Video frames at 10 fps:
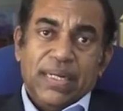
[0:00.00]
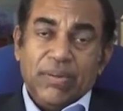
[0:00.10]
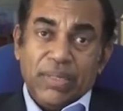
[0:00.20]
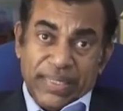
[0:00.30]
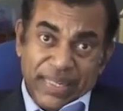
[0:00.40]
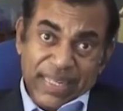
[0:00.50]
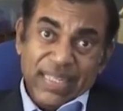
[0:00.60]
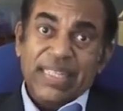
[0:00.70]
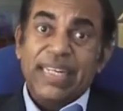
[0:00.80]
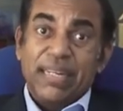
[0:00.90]
Now the trend
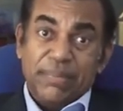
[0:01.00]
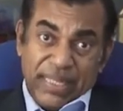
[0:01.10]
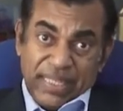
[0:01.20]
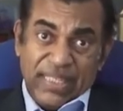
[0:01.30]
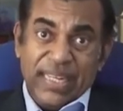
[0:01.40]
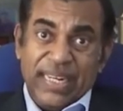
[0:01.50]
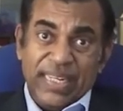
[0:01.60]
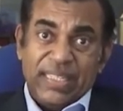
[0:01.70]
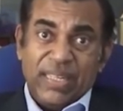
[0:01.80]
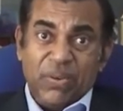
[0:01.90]
is a little bit
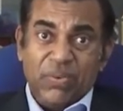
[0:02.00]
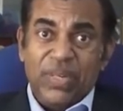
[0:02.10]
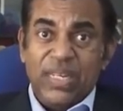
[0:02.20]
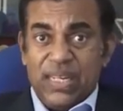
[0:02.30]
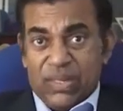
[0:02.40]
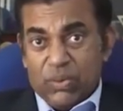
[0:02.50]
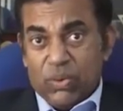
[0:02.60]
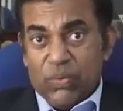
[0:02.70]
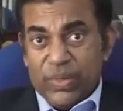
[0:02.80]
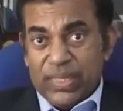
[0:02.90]
changed. Now we
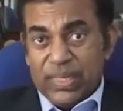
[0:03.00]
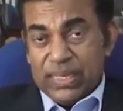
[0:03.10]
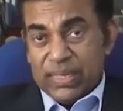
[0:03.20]
go with,